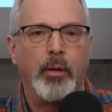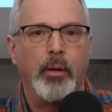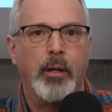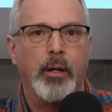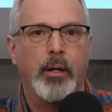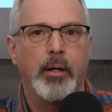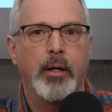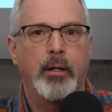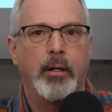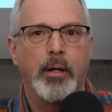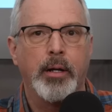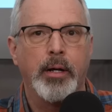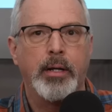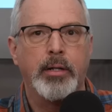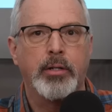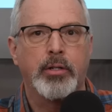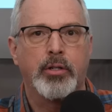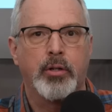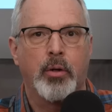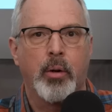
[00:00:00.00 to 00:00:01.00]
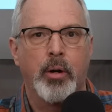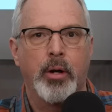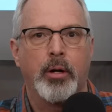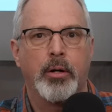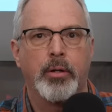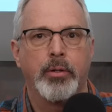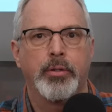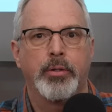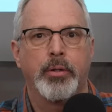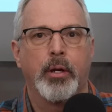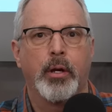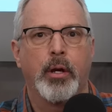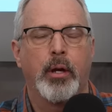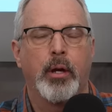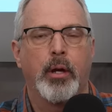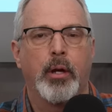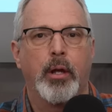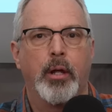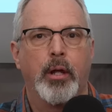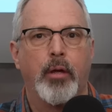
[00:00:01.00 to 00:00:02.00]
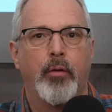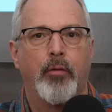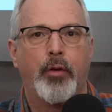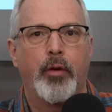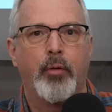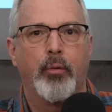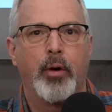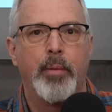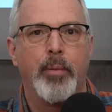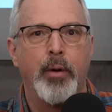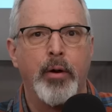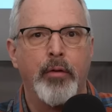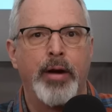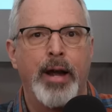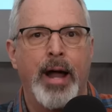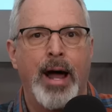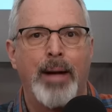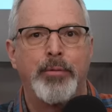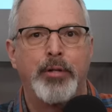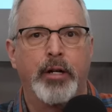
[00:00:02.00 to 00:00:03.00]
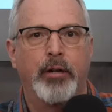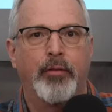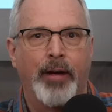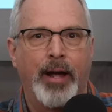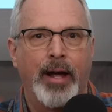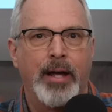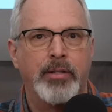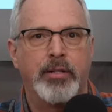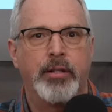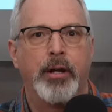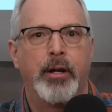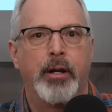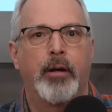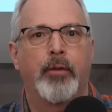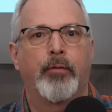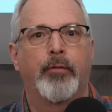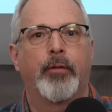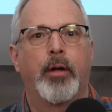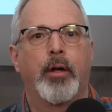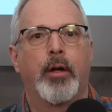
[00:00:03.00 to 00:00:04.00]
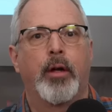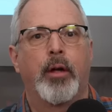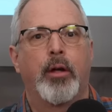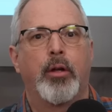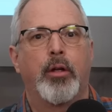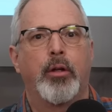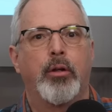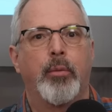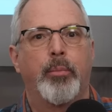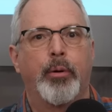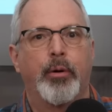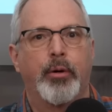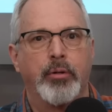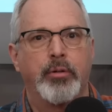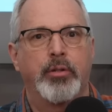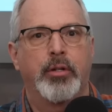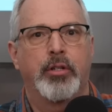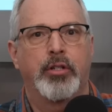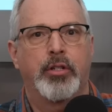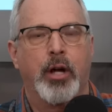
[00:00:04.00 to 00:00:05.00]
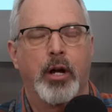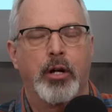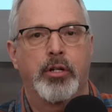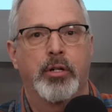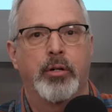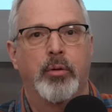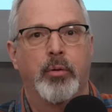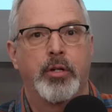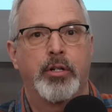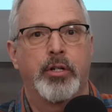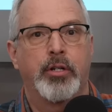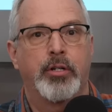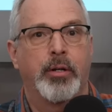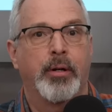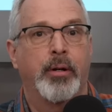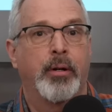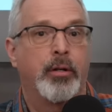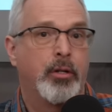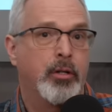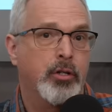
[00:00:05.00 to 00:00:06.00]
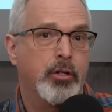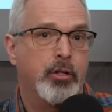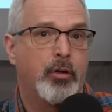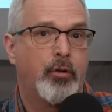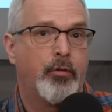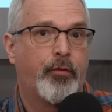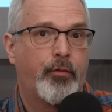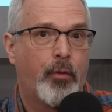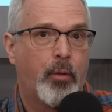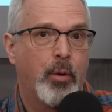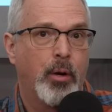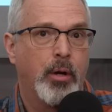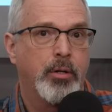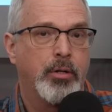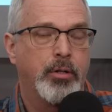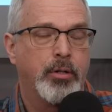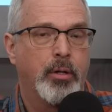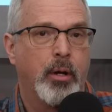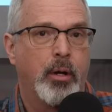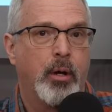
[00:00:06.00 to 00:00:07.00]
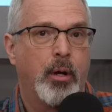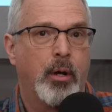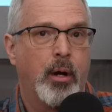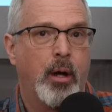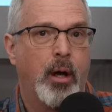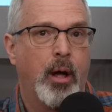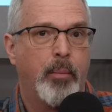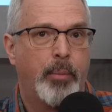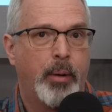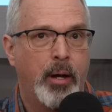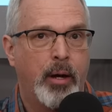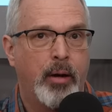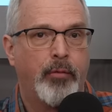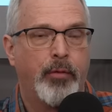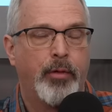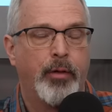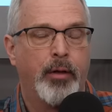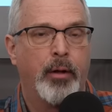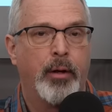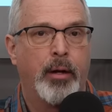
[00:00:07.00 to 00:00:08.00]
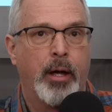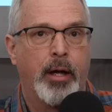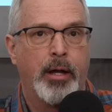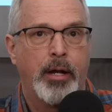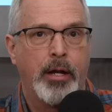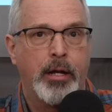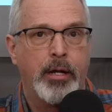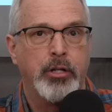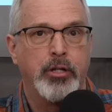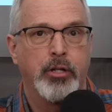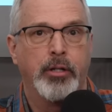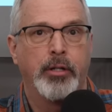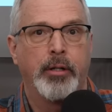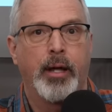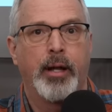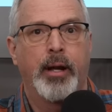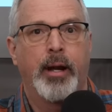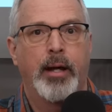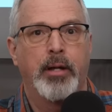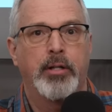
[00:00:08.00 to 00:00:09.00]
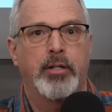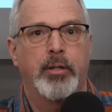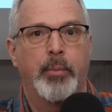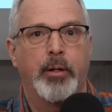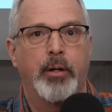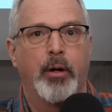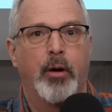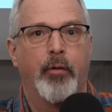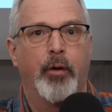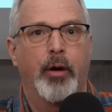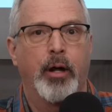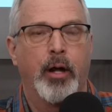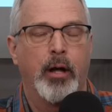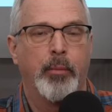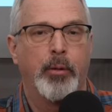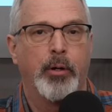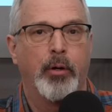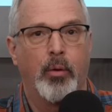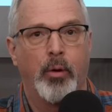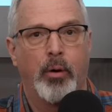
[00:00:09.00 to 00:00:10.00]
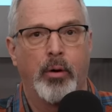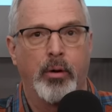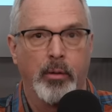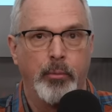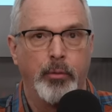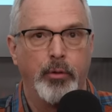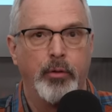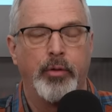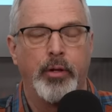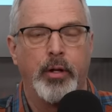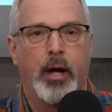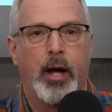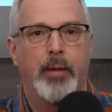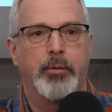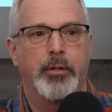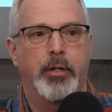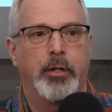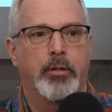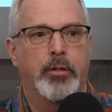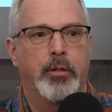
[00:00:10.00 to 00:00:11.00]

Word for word: In clay soils, if you remove an object fast enough, you produce a suction, which is an additional force above the adhesion that has to be overcome in order to move the object.